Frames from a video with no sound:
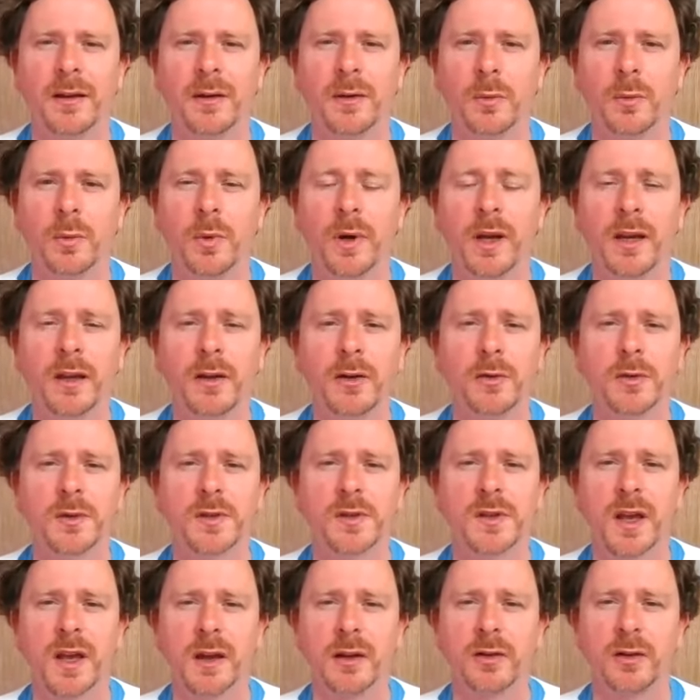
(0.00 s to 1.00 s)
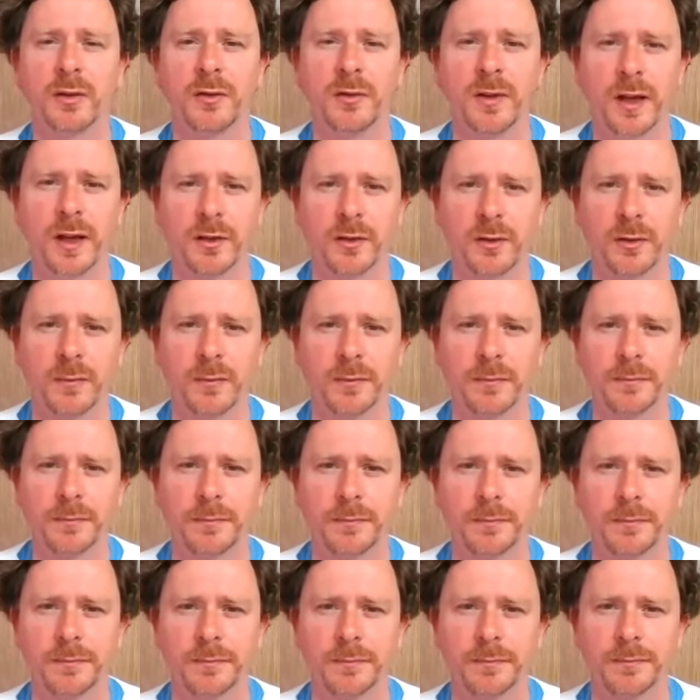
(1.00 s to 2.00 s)
we lose sight of it.
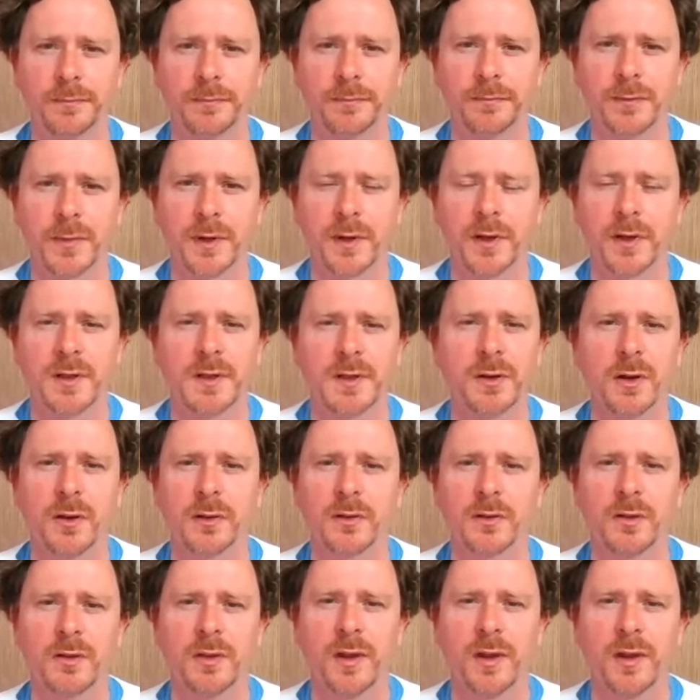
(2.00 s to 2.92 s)
It is not